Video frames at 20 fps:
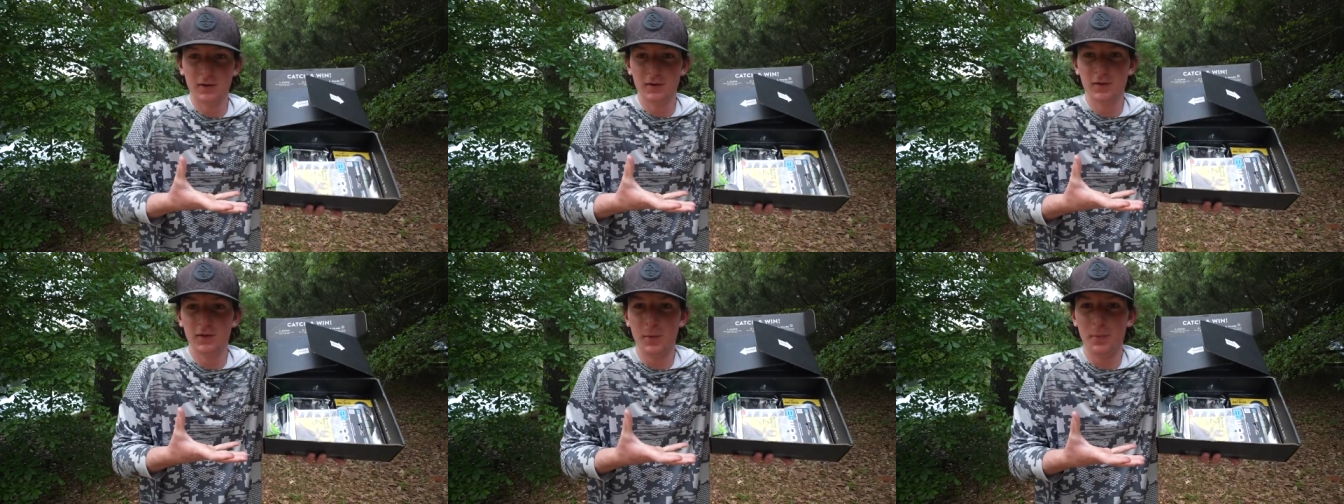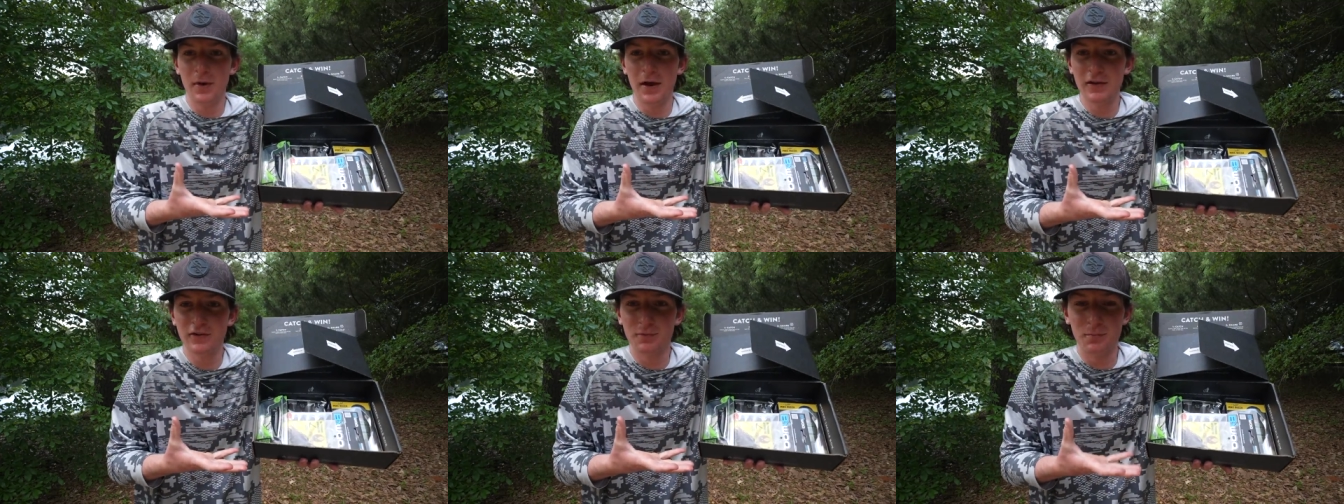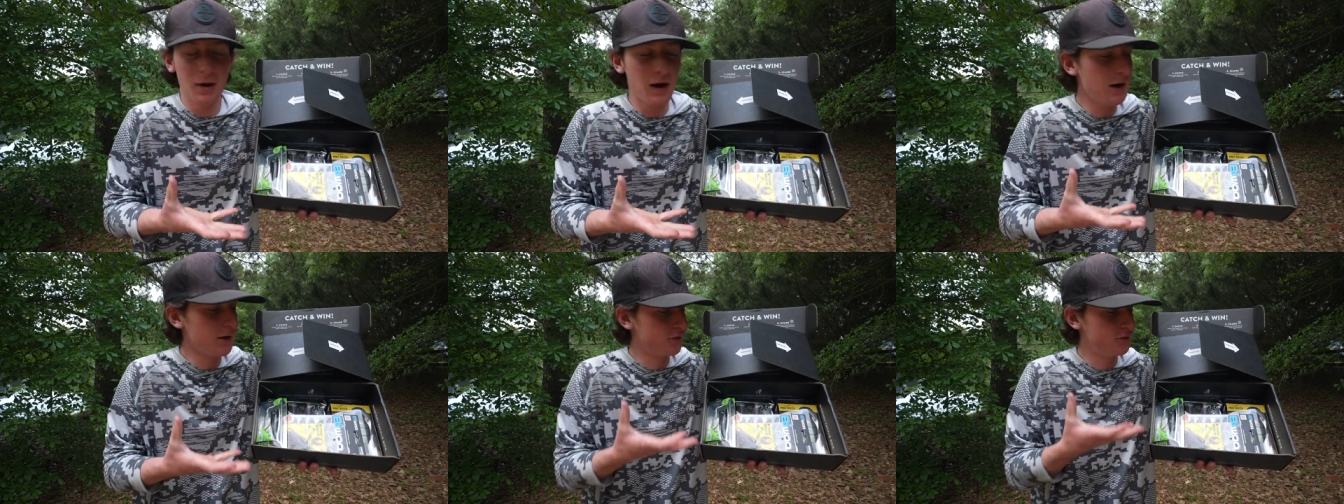the best
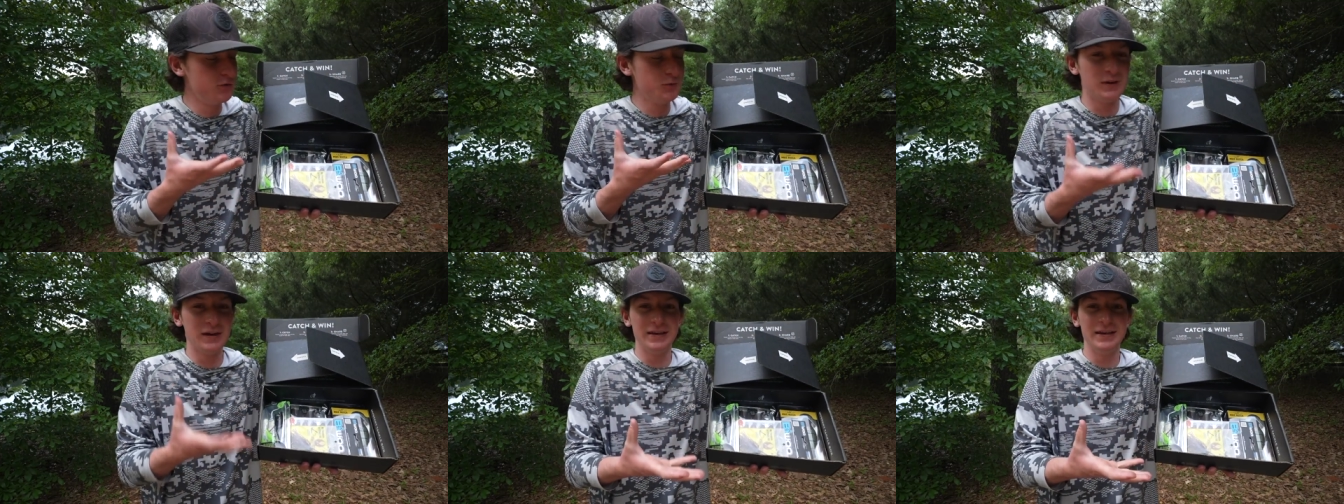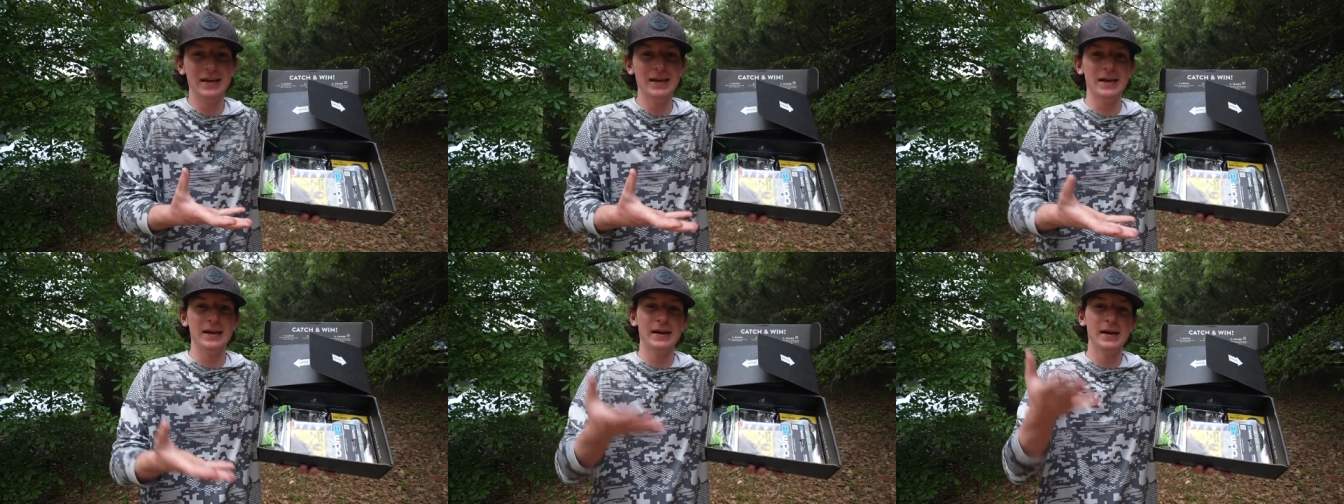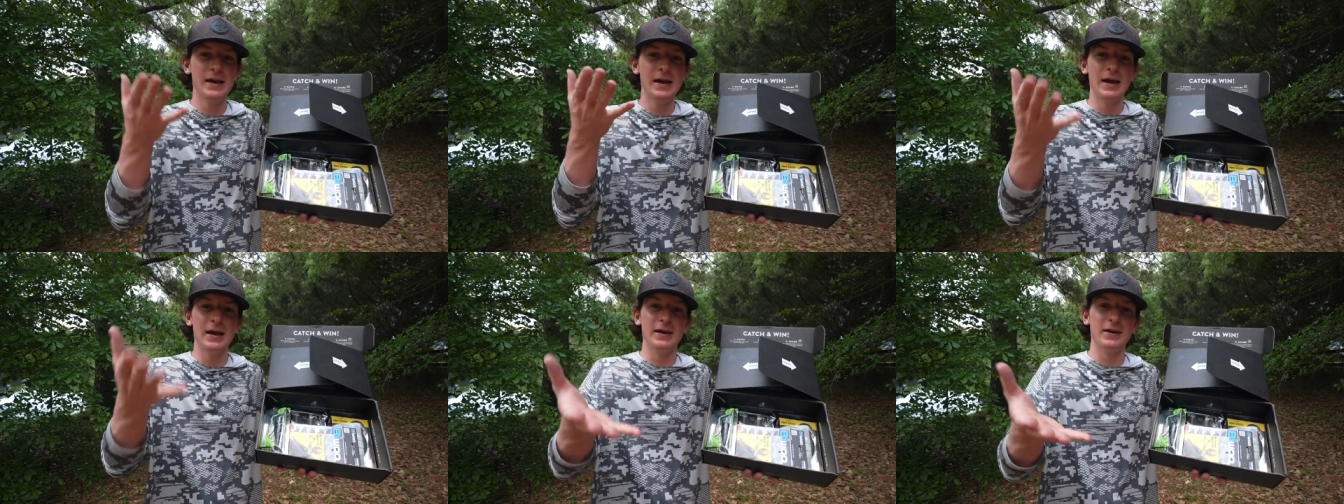box you can get
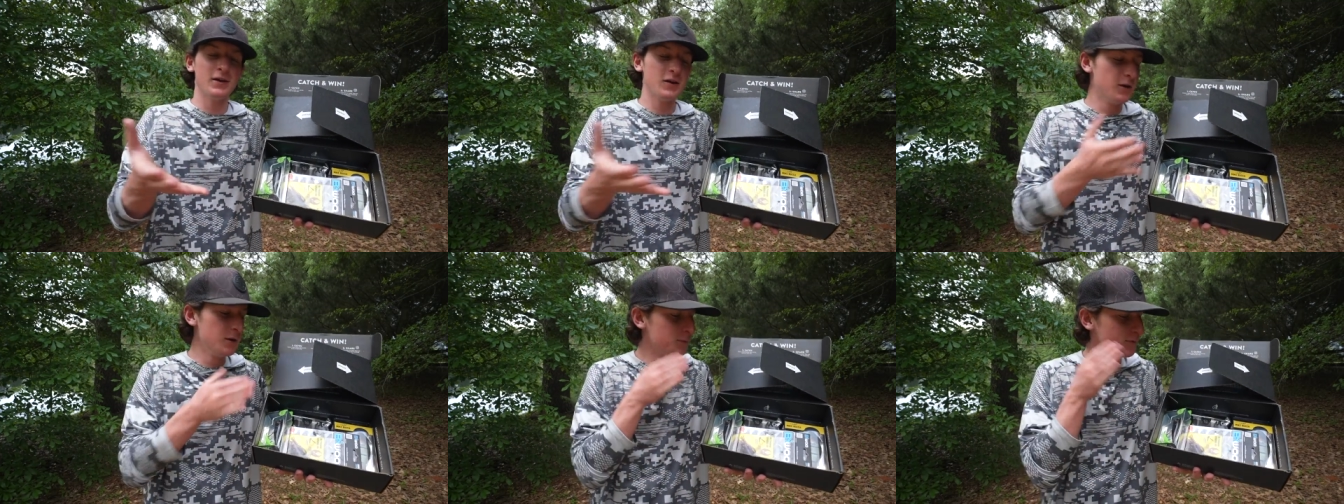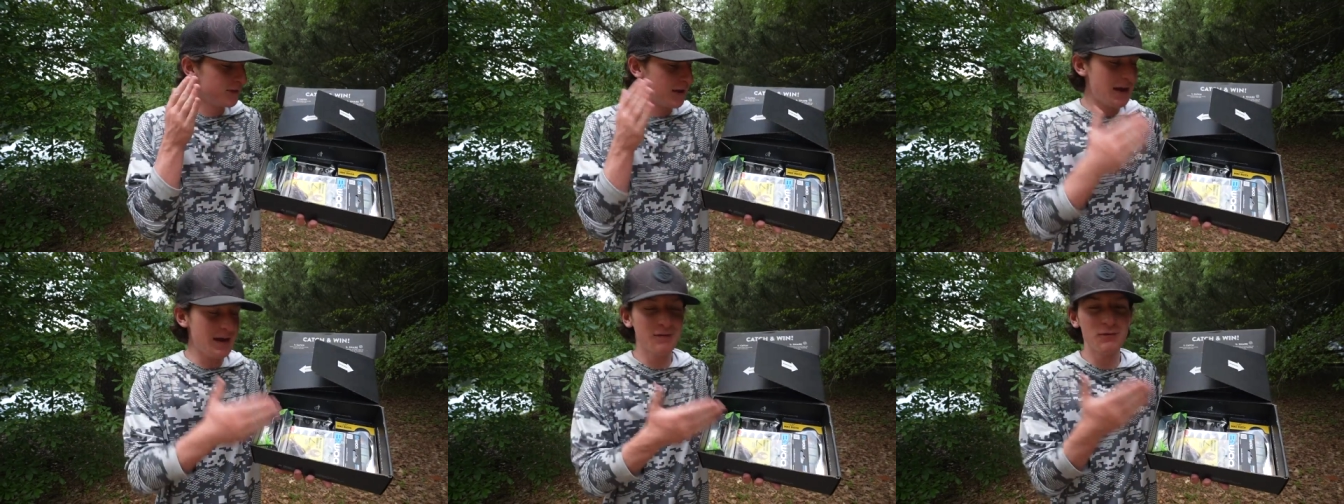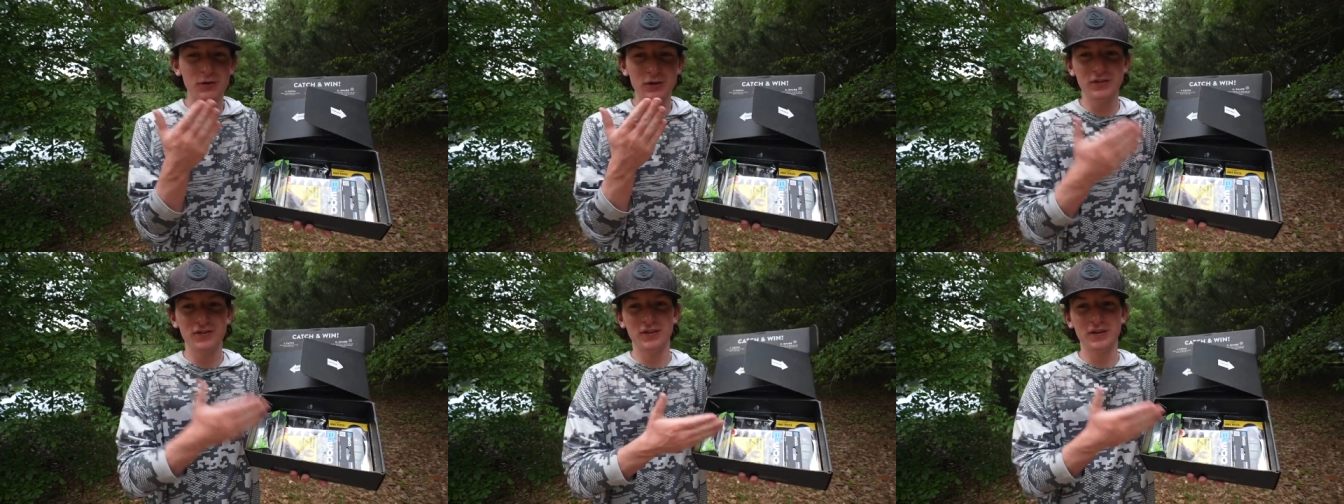and it comes
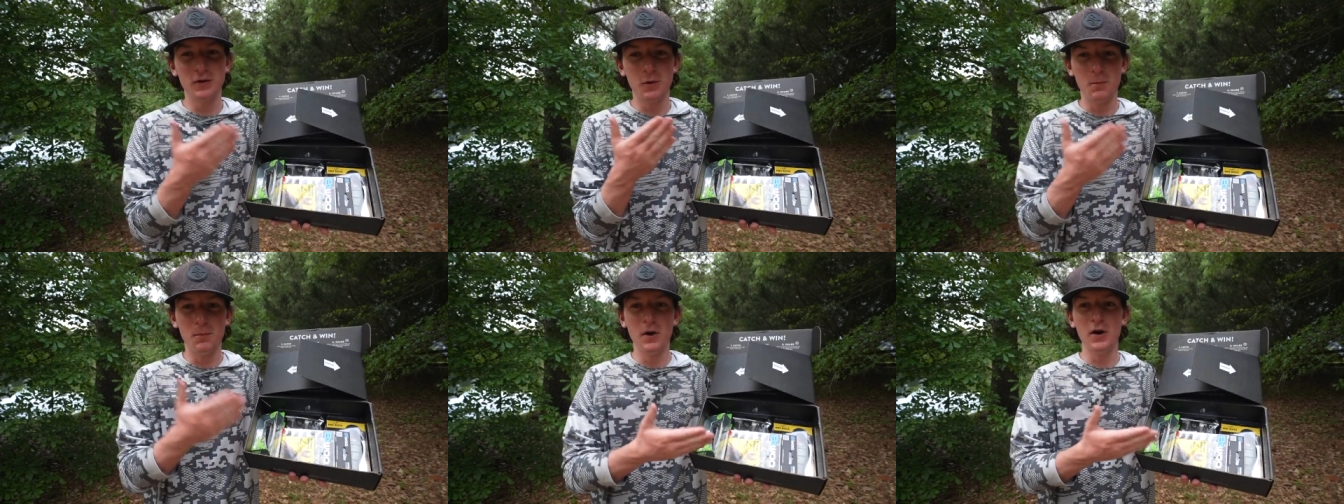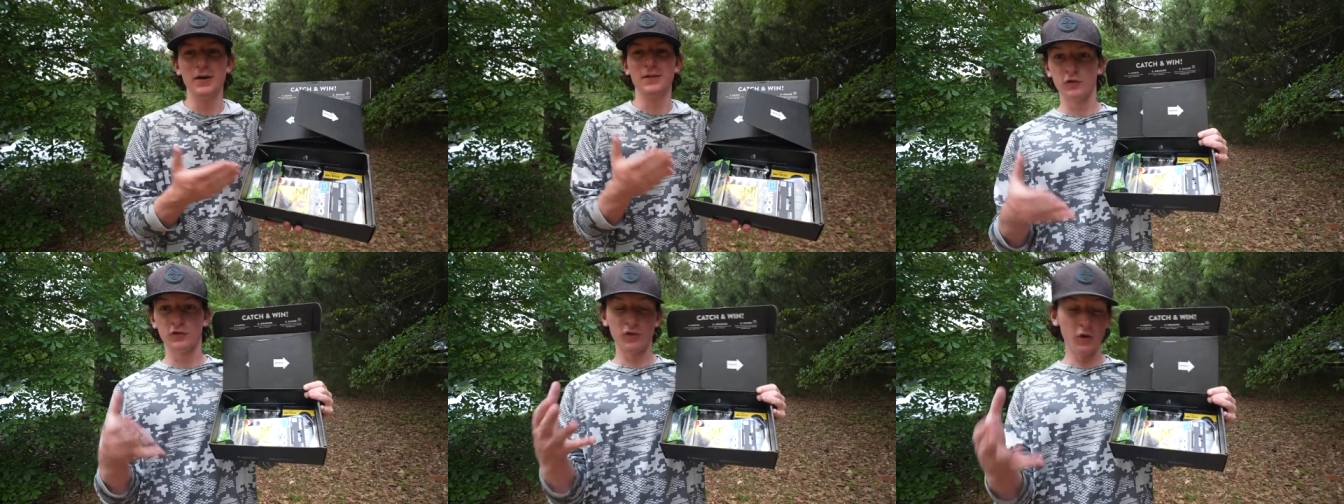every single month.